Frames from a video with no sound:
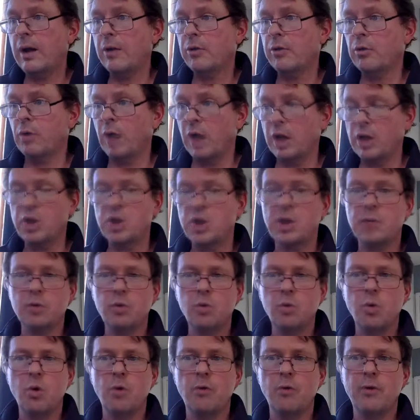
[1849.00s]
the relationship
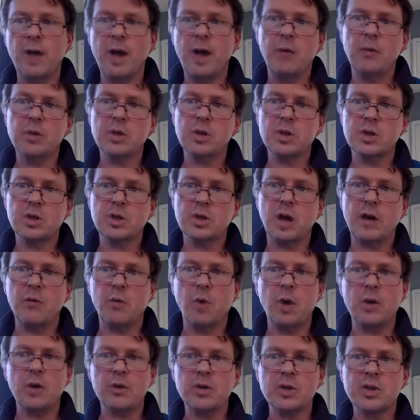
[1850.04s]
to warfare, which is kind of
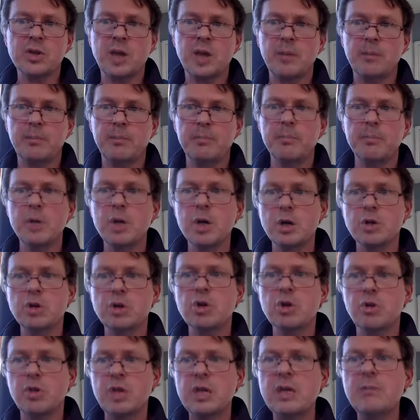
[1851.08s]
one of the
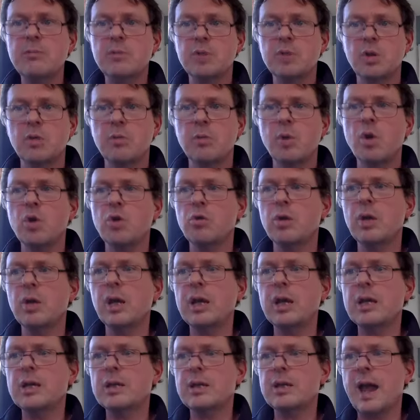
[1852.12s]
submerged themes of the book,
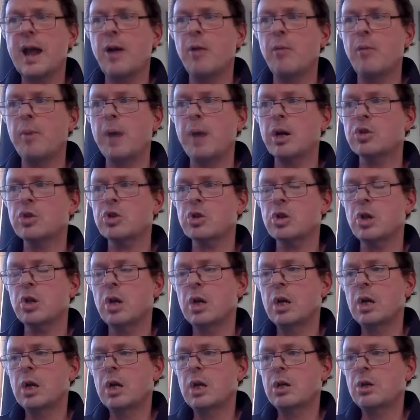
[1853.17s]
really, is how much
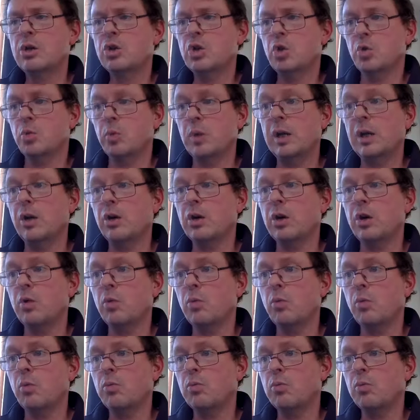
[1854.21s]
should we look at